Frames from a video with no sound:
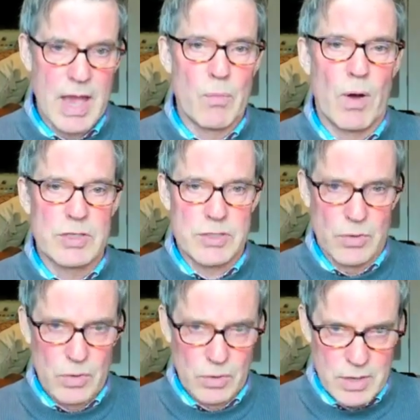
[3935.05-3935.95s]
and wants to
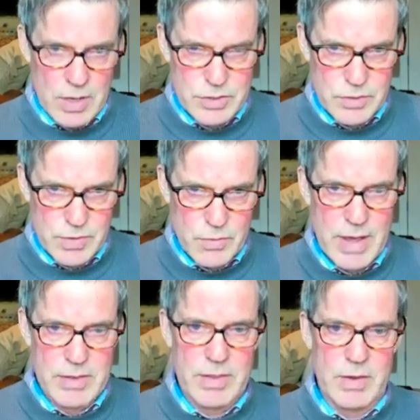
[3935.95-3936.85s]
hold on to it
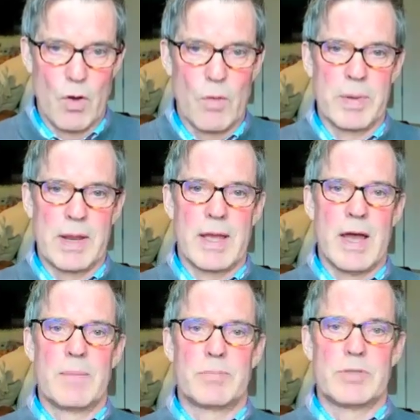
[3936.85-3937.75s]
rather than opening
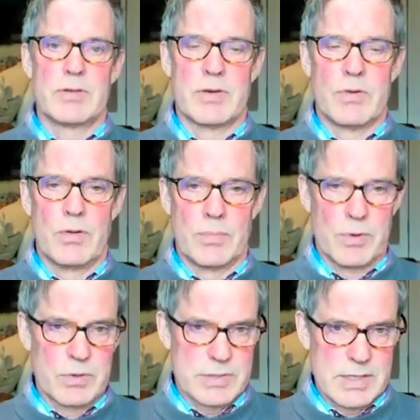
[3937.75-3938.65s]
up to the whole
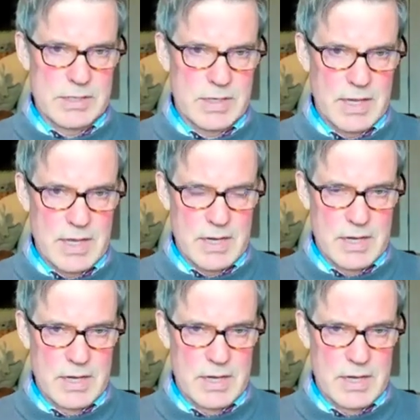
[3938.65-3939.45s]
process again.